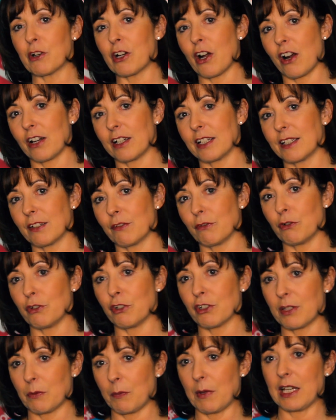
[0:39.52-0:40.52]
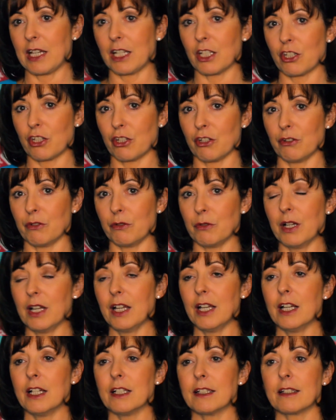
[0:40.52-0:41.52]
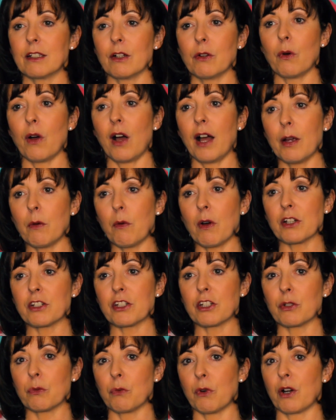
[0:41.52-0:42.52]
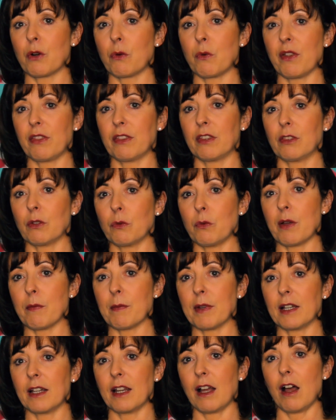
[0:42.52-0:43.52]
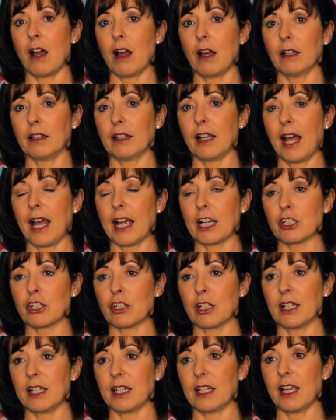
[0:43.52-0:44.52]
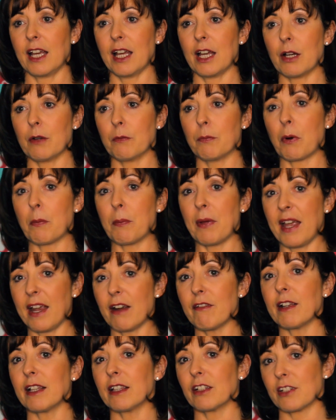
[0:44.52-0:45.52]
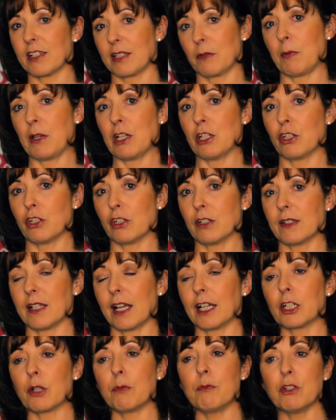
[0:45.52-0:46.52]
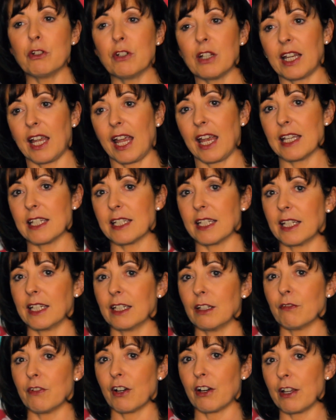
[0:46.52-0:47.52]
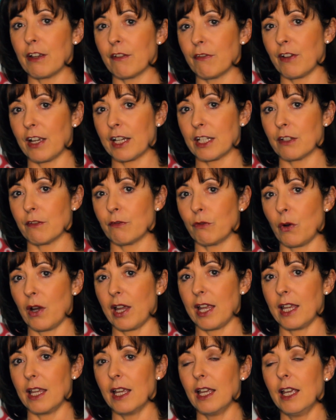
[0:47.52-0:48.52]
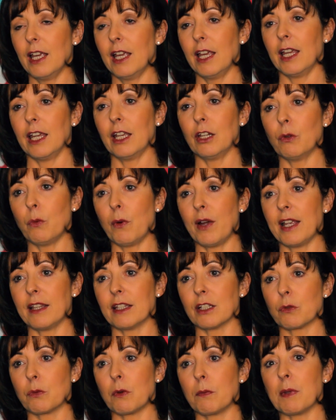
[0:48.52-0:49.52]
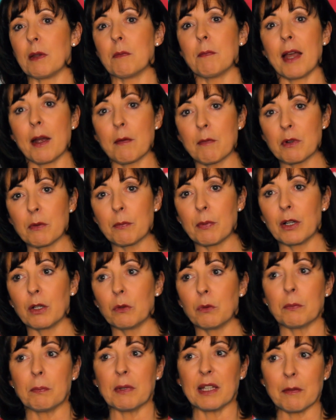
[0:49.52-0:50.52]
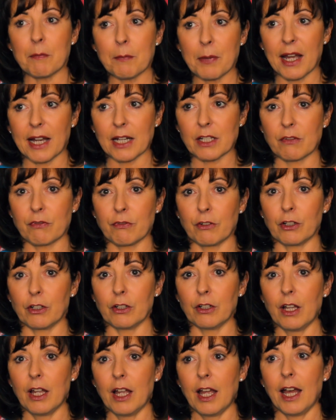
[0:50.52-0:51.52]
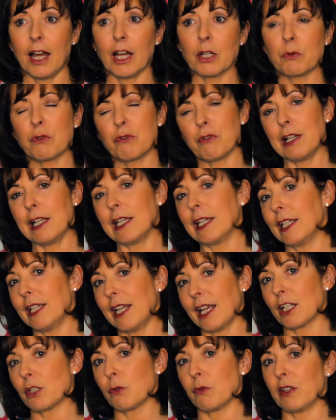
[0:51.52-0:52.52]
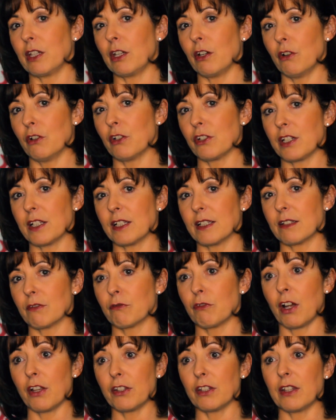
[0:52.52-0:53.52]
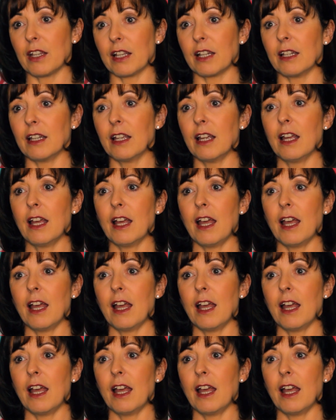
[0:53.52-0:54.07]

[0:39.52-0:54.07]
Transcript: regardless of who you're speaking to. So I wanted to work with the women on actually preparing their speeches and communicating in a very effective way, in a way that would be memorable, would be impactful, and would really connect with the audience, rather than